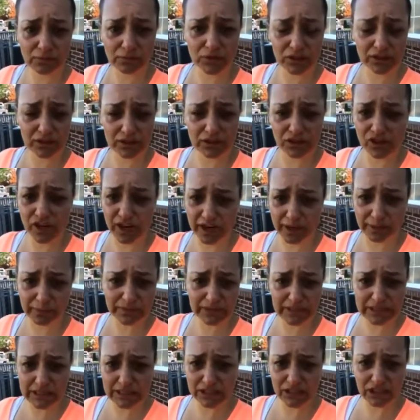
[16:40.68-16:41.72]
I'm trying to try to
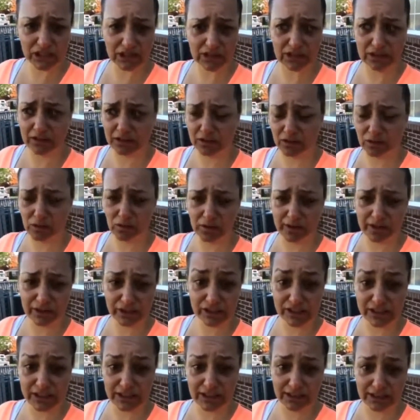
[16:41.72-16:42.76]
petition the
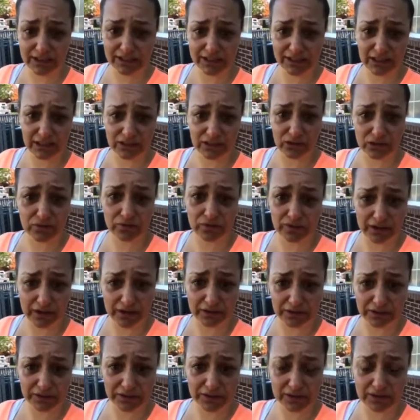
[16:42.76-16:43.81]
lawyers to at least get those
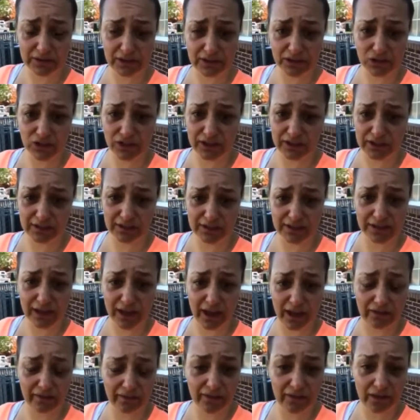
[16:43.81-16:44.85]
videos. They should at
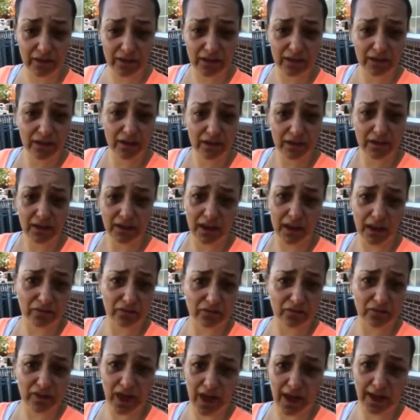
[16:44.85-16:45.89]
least have
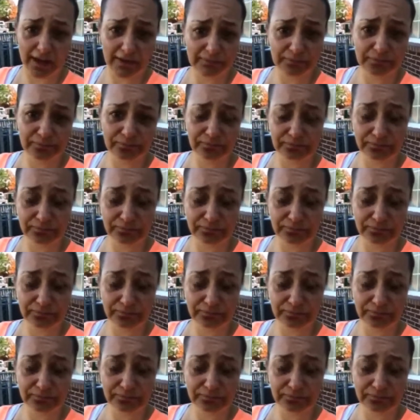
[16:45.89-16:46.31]
have that.